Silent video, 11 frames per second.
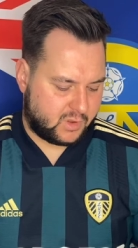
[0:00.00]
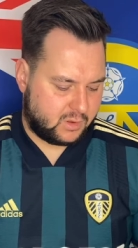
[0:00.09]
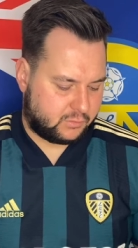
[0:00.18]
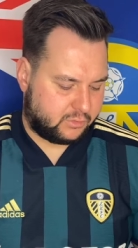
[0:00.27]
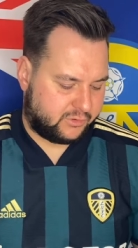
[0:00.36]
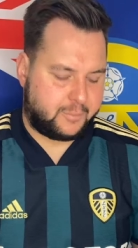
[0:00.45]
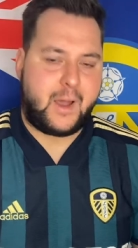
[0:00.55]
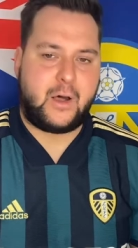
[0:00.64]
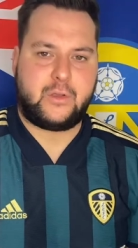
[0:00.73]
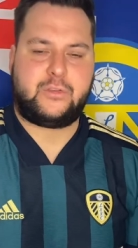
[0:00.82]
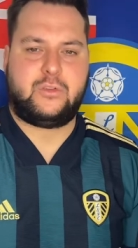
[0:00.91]
Crystal
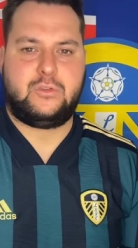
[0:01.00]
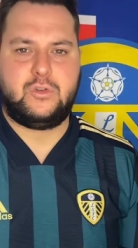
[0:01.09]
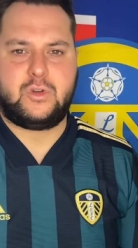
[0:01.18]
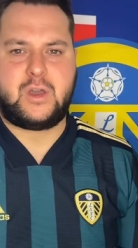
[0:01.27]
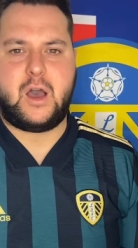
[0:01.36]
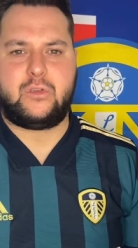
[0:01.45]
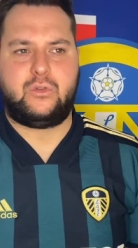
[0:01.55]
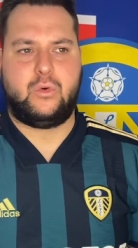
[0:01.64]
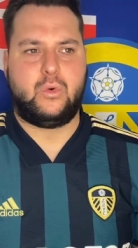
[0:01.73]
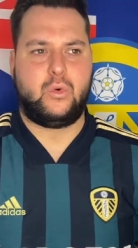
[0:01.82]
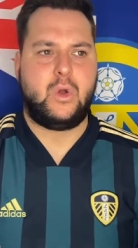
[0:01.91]
Palace,
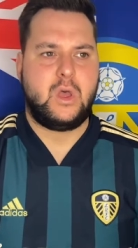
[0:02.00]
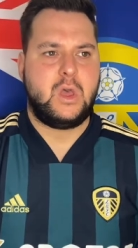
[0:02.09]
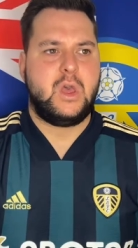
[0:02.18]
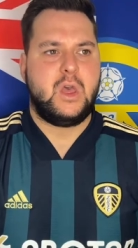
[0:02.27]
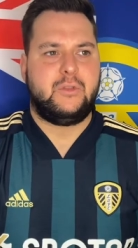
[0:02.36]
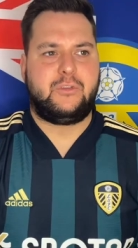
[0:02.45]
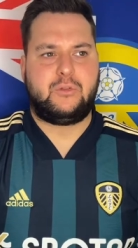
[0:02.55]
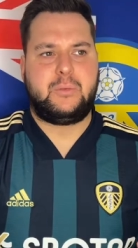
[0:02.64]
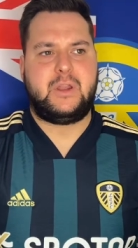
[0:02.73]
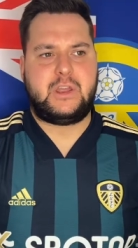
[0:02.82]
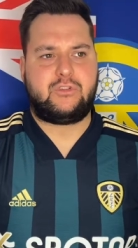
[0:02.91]
Newcastle. This will
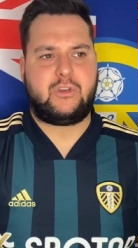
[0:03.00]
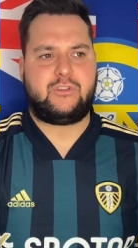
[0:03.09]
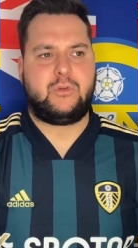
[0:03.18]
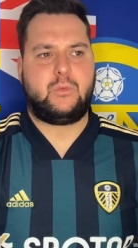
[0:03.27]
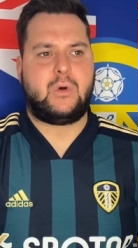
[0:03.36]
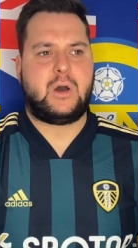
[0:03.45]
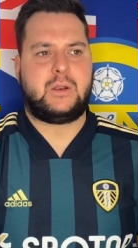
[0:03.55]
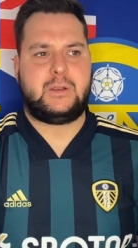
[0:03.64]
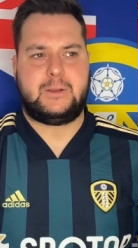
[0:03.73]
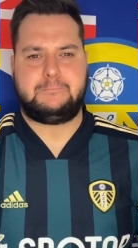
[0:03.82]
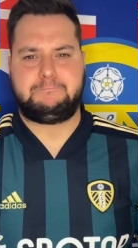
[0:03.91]
be an interesting
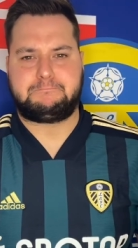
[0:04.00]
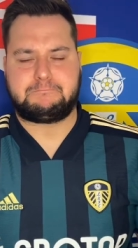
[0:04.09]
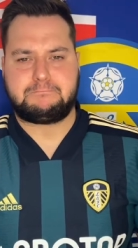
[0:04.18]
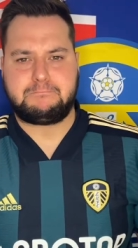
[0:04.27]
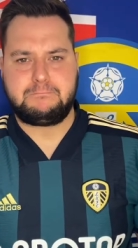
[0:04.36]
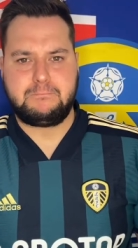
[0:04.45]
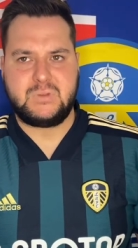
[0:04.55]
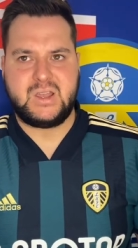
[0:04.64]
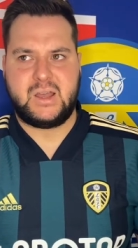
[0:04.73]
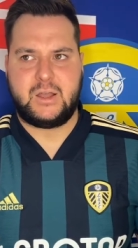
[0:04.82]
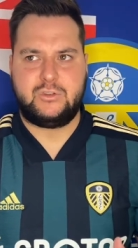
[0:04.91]
one.
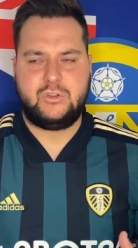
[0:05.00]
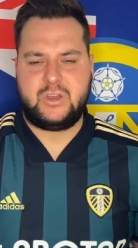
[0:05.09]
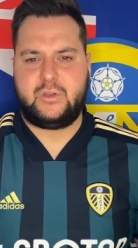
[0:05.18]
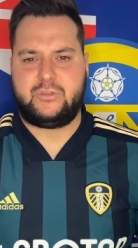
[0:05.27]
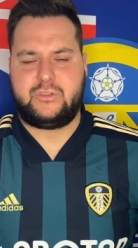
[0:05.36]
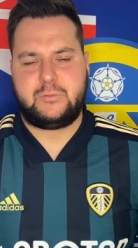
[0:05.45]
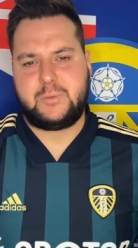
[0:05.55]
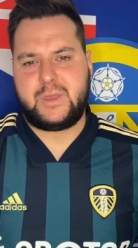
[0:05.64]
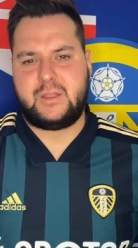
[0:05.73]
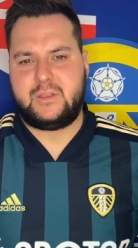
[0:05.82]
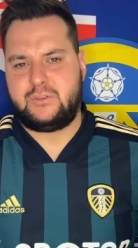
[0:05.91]
Newcastle seem to be
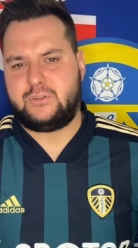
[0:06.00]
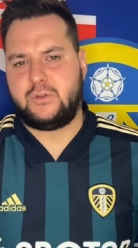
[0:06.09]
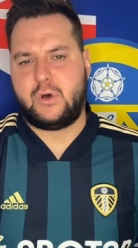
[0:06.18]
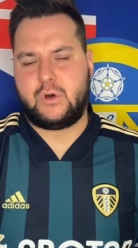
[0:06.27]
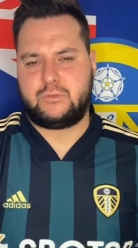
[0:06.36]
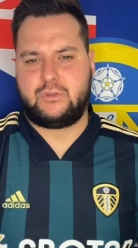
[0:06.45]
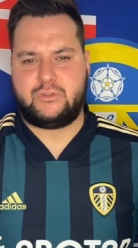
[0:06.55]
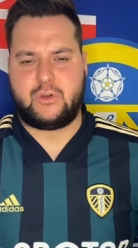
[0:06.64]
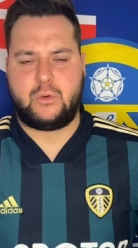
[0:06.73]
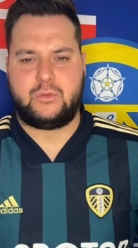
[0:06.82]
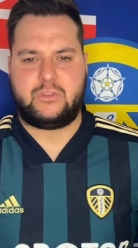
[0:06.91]
getting these odd
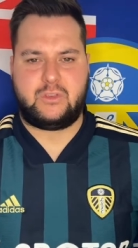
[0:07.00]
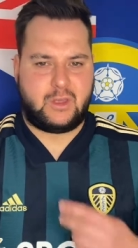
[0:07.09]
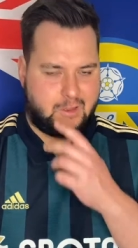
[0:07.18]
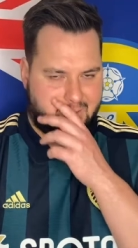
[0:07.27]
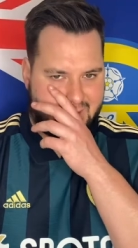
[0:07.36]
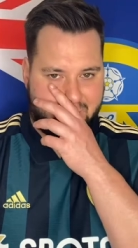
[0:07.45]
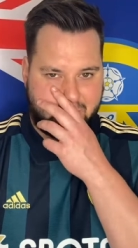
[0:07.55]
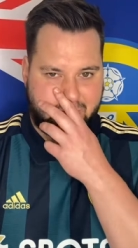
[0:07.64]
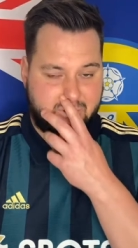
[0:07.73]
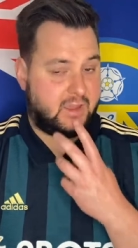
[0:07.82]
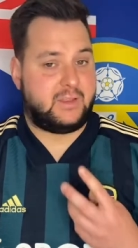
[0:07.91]
results.
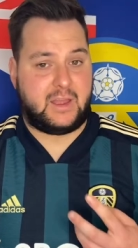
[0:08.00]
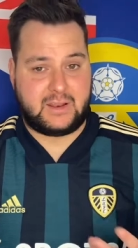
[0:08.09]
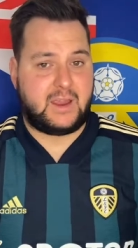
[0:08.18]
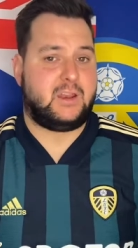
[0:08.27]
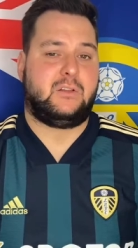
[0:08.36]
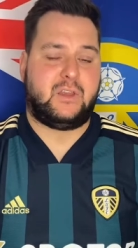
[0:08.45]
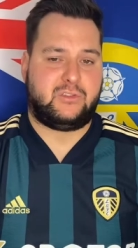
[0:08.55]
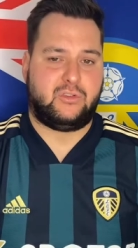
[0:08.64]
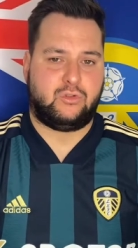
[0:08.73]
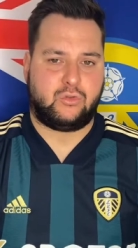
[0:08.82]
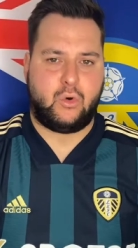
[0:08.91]
They needed at least
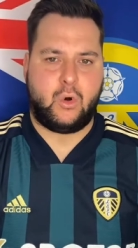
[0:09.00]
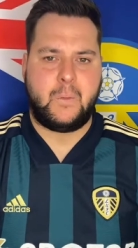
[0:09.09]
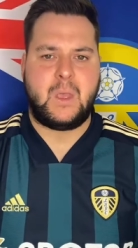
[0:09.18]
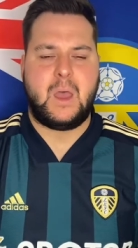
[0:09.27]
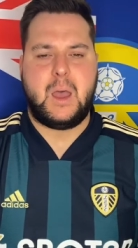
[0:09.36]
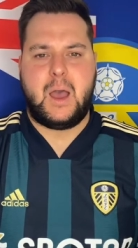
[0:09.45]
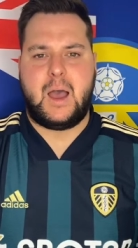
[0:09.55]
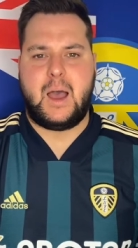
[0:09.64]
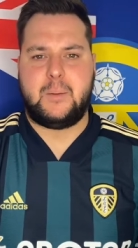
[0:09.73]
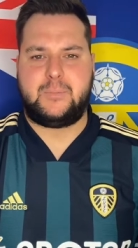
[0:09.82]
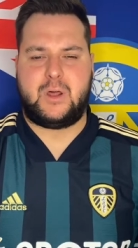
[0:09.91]
a draw,
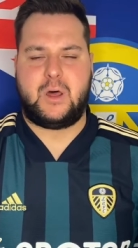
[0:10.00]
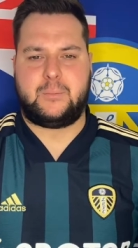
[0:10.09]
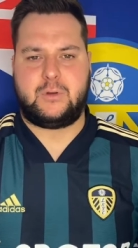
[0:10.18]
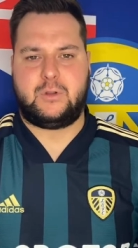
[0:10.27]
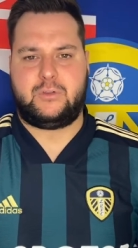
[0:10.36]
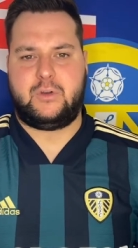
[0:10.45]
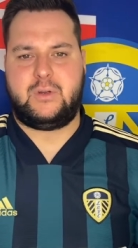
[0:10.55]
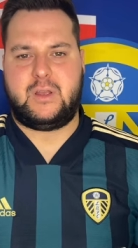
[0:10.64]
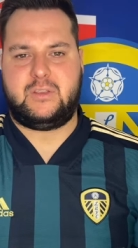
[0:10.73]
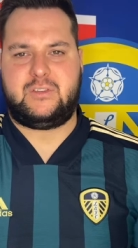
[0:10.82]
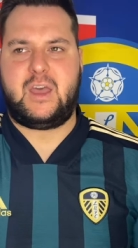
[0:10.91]
but I'm going to turn around
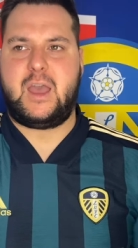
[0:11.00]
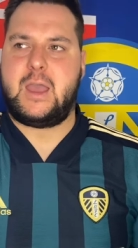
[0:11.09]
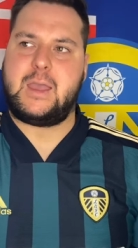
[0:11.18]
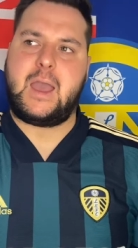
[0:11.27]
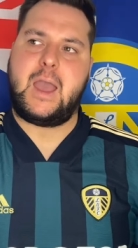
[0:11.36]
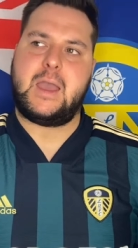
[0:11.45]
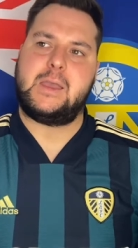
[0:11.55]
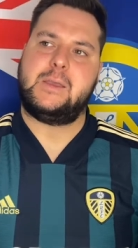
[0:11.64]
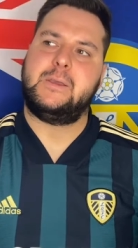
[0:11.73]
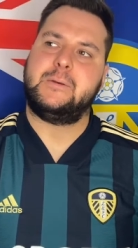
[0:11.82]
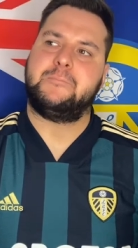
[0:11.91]
and
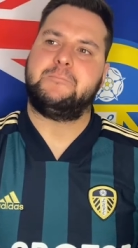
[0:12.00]
say